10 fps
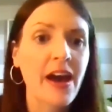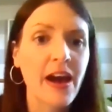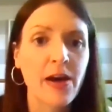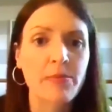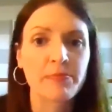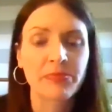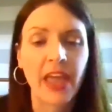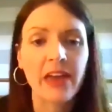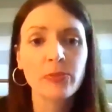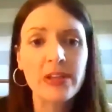
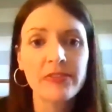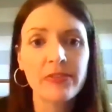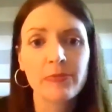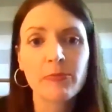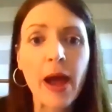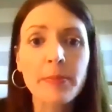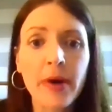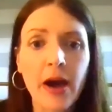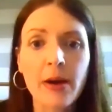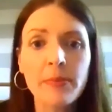As we
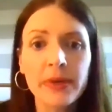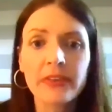wrap up,